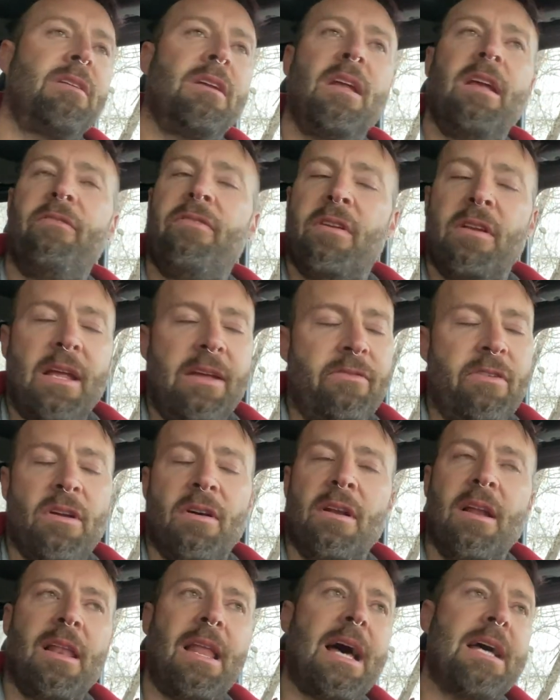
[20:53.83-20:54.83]
even even
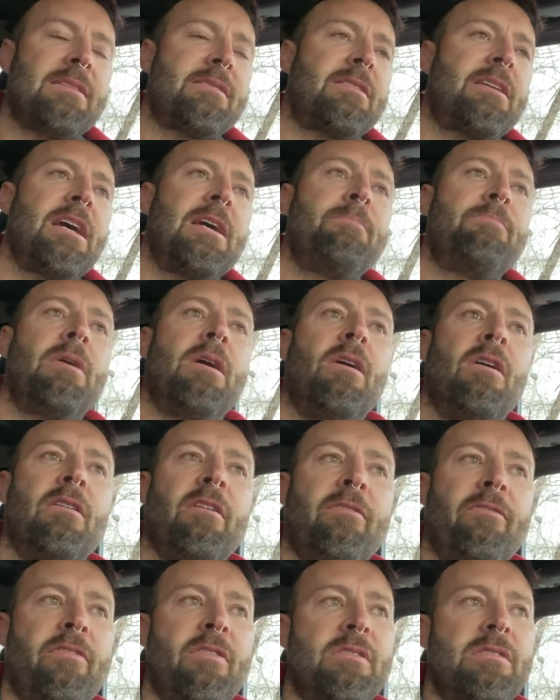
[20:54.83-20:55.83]
on the last day but on
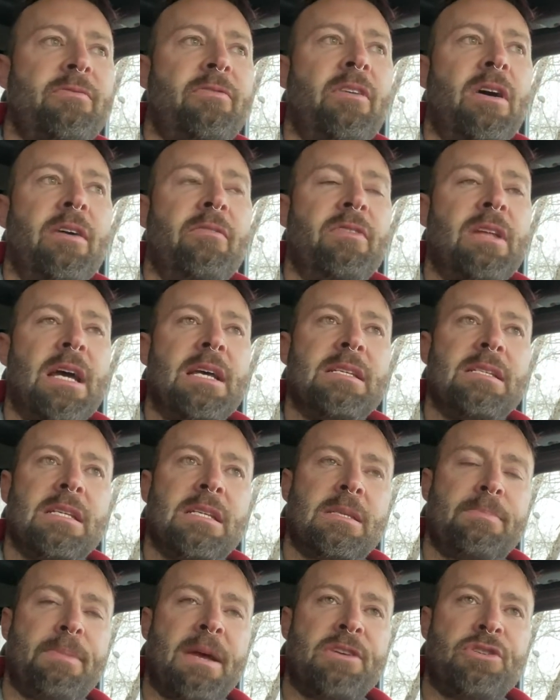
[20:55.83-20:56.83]
the first five days
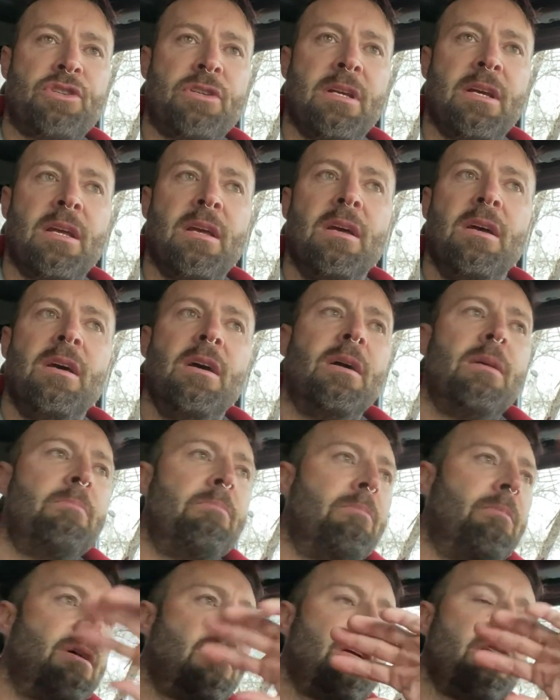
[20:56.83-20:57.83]
especially
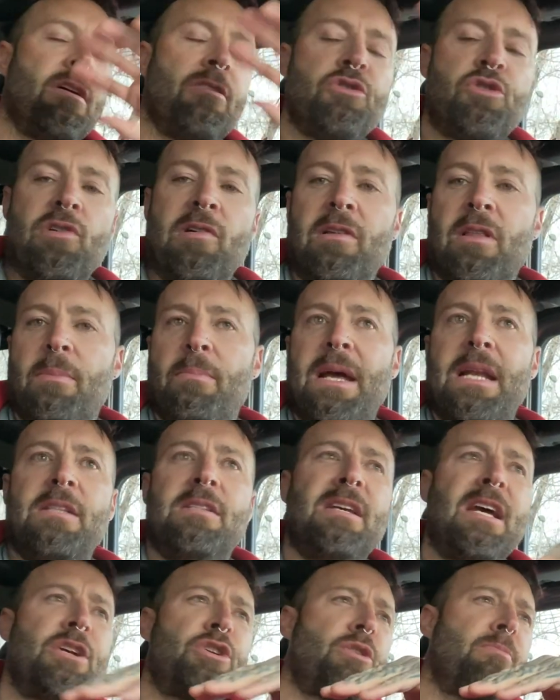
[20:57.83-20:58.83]
you know during the
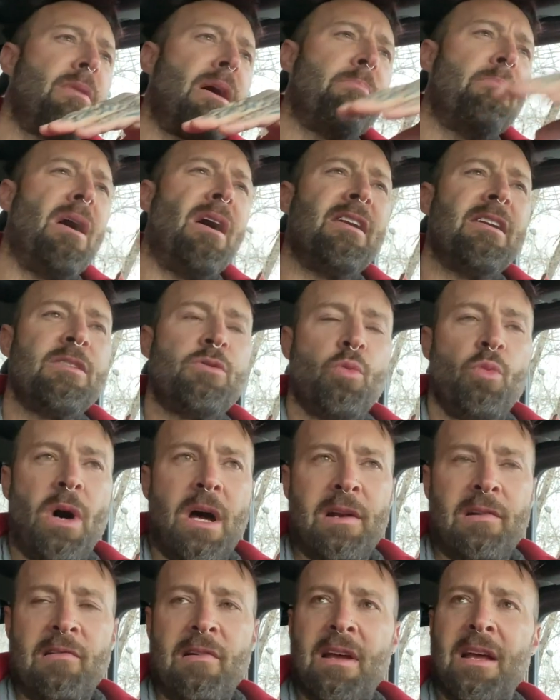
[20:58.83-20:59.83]
meditation my mind is
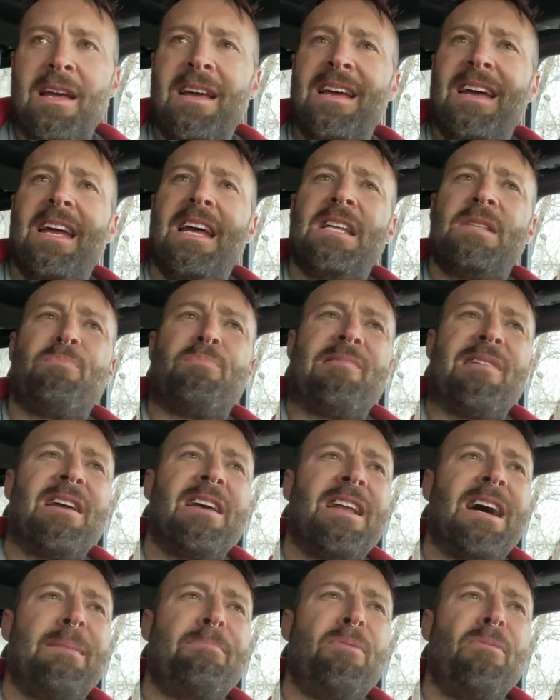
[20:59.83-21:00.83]
wandering it's
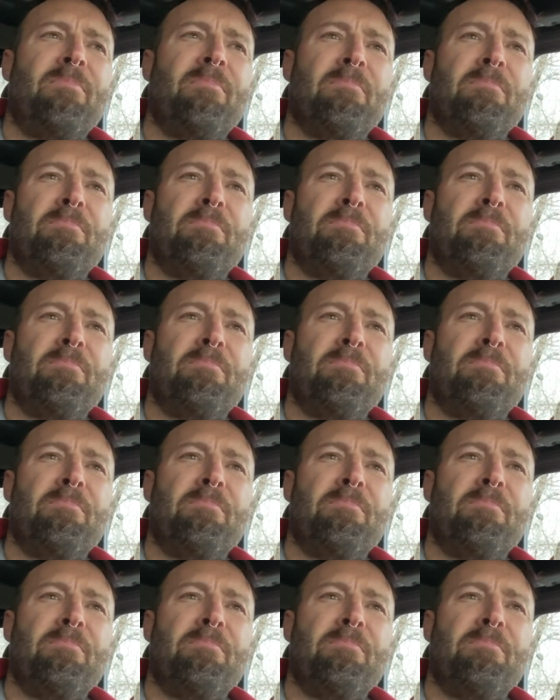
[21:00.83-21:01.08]
bringing up